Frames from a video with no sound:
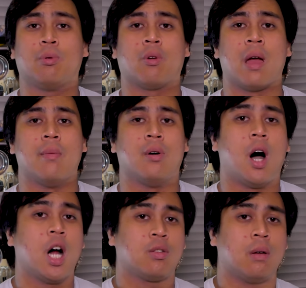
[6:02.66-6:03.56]
programmable,
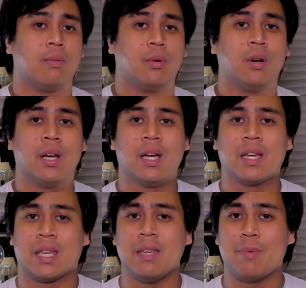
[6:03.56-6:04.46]
hot swappable
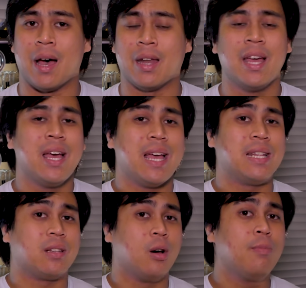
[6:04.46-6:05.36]
keypad.
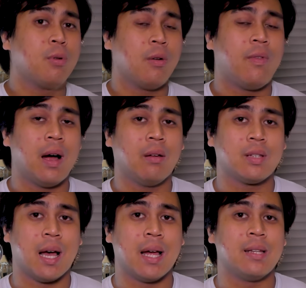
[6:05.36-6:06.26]
Its low profile
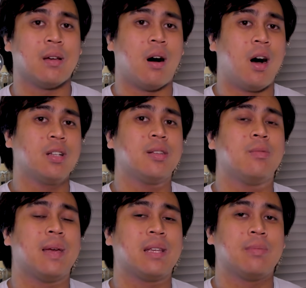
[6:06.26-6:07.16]
sides
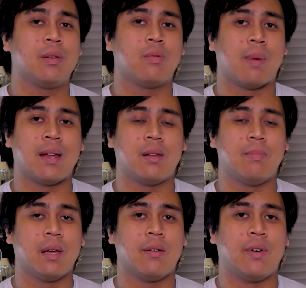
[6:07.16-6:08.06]
honestly makes me, reminded
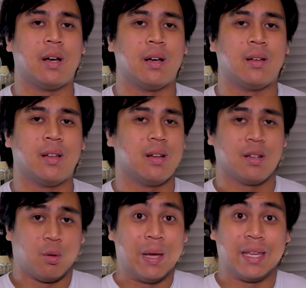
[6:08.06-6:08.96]
me of a
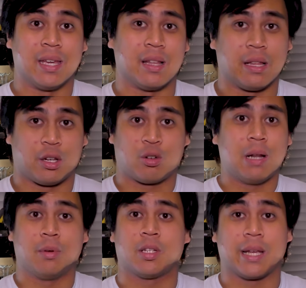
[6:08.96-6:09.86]
A Twinkie. It
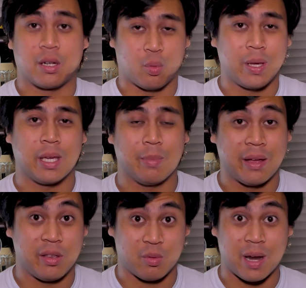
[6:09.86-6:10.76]
sure looks like a Twinkie
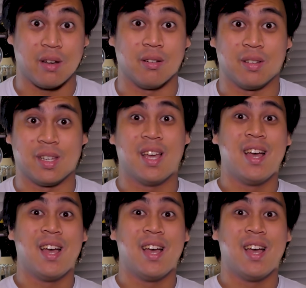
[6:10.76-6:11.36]
by these renders.